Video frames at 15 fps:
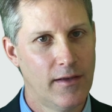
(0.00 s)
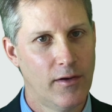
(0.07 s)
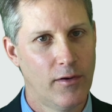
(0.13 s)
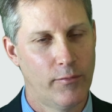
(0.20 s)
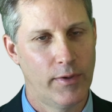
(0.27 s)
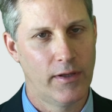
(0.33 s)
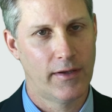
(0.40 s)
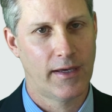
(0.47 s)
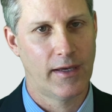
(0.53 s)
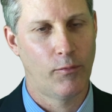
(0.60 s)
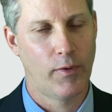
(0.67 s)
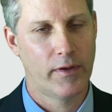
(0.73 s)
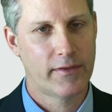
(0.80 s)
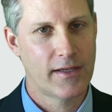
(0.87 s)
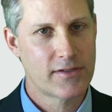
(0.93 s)
We look at
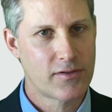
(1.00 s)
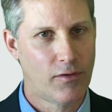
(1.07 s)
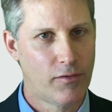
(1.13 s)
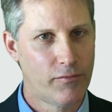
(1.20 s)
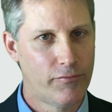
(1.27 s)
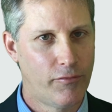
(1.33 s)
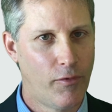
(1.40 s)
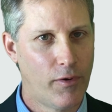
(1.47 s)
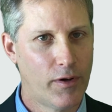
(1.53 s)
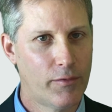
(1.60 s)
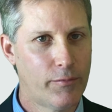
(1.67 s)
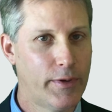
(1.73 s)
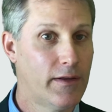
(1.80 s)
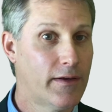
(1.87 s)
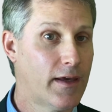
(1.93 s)
what they sold for,
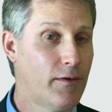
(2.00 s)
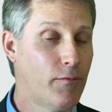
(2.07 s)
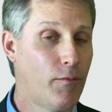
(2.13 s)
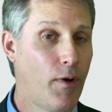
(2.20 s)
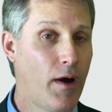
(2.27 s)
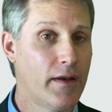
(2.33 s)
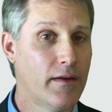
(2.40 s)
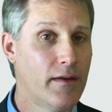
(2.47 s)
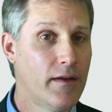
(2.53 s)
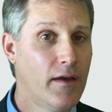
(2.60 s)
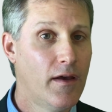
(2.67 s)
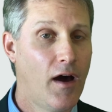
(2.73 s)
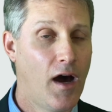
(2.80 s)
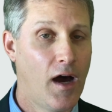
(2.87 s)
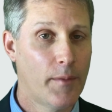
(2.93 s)
we look at what
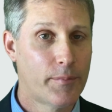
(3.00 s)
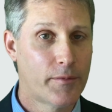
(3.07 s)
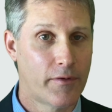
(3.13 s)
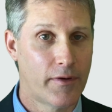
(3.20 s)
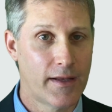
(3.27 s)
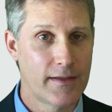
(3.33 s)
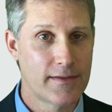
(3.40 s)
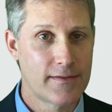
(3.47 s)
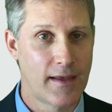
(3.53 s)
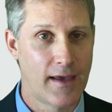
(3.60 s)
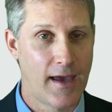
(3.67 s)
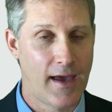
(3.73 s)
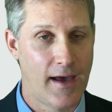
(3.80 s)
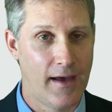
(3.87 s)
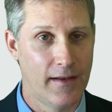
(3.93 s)
upgrades they
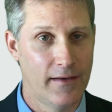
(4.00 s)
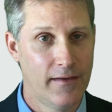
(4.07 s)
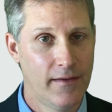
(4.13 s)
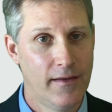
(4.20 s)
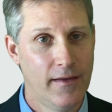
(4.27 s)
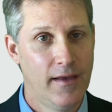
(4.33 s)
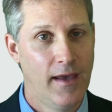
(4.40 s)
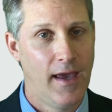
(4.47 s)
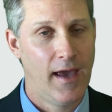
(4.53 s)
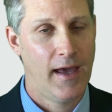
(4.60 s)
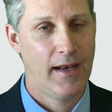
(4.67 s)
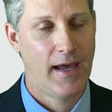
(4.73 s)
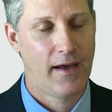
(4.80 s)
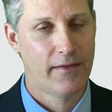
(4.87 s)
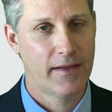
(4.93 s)
had, and
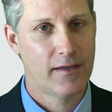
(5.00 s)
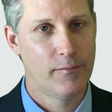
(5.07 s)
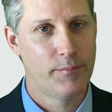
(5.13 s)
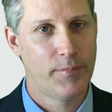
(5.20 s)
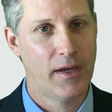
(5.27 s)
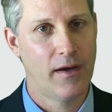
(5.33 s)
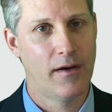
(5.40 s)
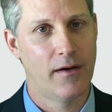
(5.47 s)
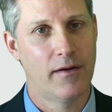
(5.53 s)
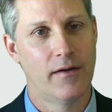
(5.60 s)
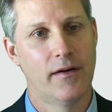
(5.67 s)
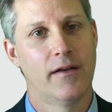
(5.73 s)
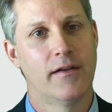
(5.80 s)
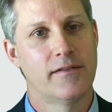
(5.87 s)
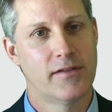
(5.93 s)
how they compare
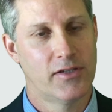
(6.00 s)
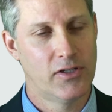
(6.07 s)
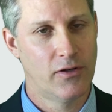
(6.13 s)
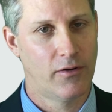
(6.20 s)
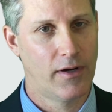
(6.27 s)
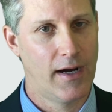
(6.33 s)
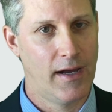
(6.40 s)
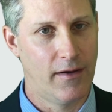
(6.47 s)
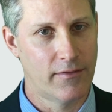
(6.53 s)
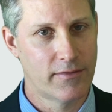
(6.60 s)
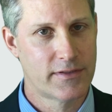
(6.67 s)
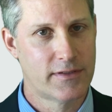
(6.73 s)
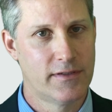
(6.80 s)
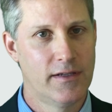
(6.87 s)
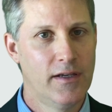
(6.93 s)
to your
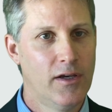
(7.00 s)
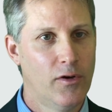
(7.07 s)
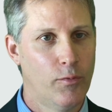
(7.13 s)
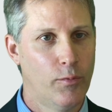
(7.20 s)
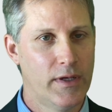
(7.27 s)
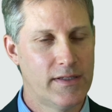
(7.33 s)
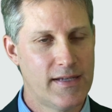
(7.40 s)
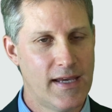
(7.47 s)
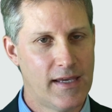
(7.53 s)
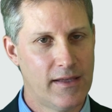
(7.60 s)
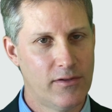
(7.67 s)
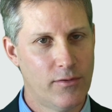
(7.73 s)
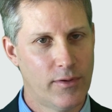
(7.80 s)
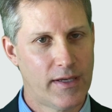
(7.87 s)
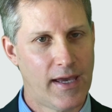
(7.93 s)
house. We take
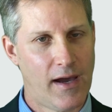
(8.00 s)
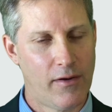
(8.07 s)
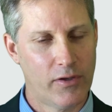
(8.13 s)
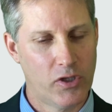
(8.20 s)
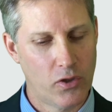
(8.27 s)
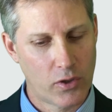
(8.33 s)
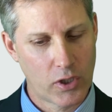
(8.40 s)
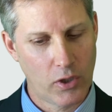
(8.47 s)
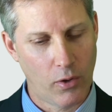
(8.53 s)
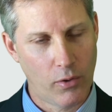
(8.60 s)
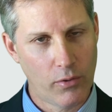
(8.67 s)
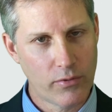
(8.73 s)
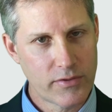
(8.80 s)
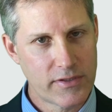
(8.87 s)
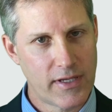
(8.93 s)
into account your
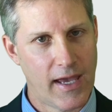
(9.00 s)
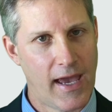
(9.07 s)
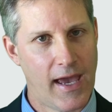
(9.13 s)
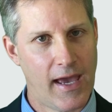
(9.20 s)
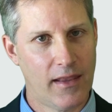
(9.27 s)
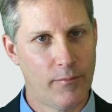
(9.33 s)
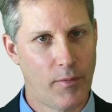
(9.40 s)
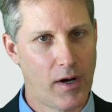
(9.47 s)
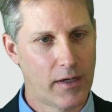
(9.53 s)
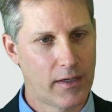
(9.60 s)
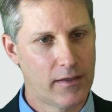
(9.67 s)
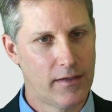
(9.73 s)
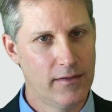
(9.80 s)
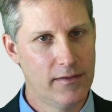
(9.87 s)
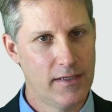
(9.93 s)
goals and the market
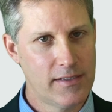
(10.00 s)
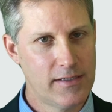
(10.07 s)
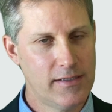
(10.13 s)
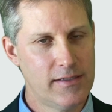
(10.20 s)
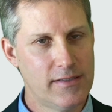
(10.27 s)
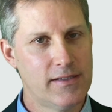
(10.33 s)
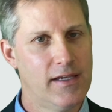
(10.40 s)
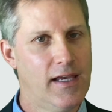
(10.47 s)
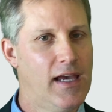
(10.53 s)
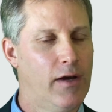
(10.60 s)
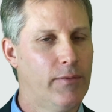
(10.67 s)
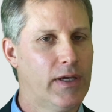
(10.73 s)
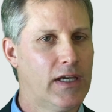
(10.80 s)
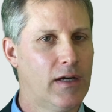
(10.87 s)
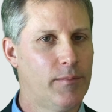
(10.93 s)
conditions, and we
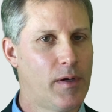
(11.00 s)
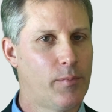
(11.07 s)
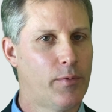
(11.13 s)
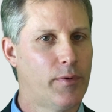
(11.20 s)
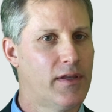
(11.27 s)
come up with a